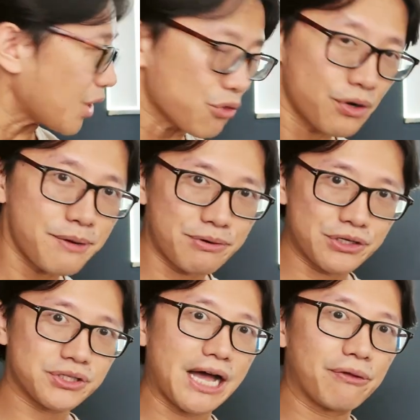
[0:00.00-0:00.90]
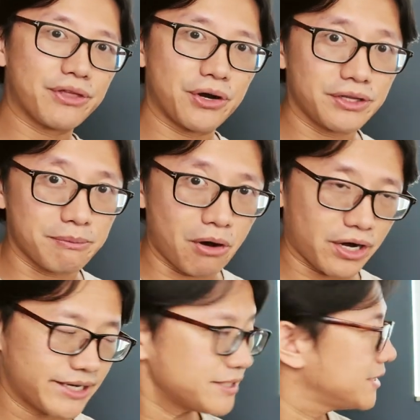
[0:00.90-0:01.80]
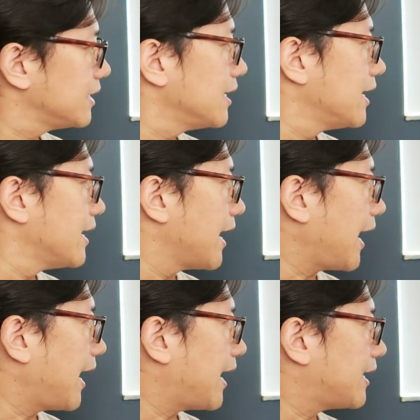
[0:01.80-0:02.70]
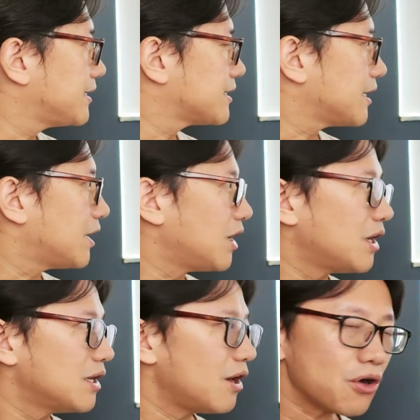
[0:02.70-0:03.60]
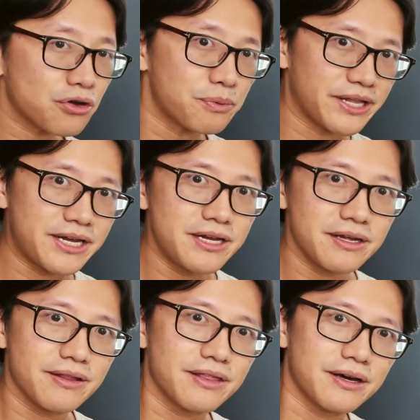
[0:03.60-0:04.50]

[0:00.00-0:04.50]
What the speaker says: 3D printers out there on the market. And arguably,